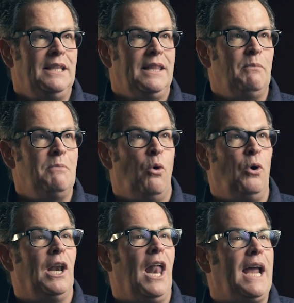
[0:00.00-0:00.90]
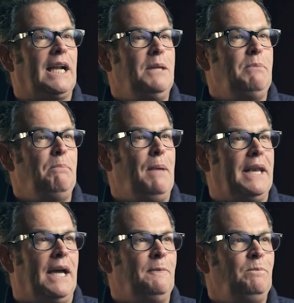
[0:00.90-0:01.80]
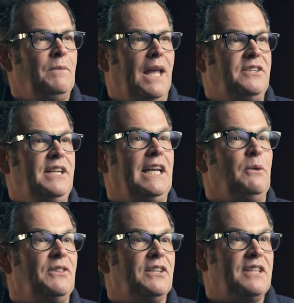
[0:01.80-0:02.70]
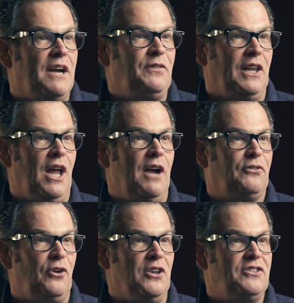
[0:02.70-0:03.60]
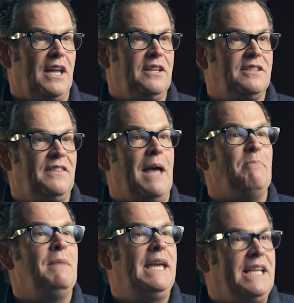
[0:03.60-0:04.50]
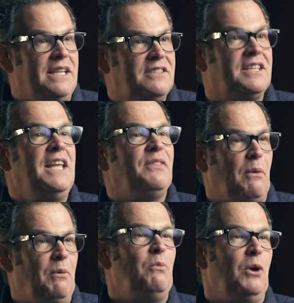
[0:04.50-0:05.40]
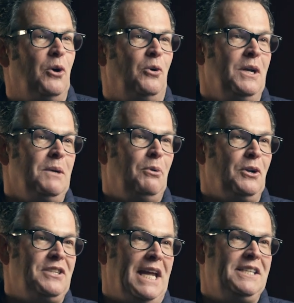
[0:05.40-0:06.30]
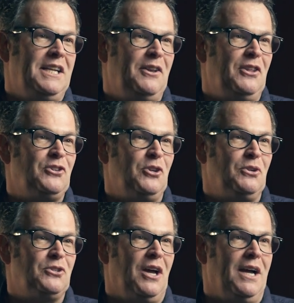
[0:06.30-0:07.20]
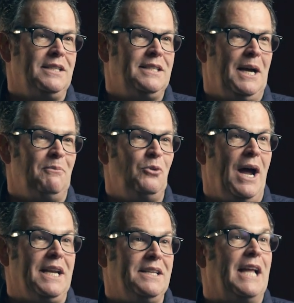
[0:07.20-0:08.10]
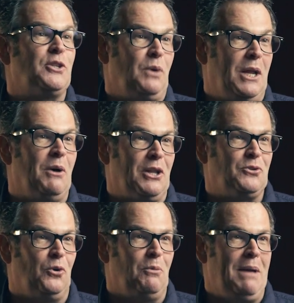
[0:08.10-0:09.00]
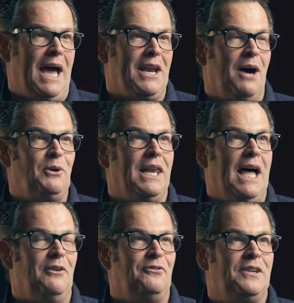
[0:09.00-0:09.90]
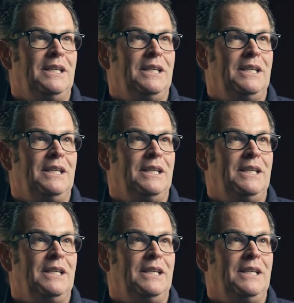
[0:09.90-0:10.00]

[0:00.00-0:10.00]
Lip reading: then we'll more than likely be better at dealing with the stuff that life throws at us. And that means that we will put a dent into this suicide rate. And that's really what it's all about. I would love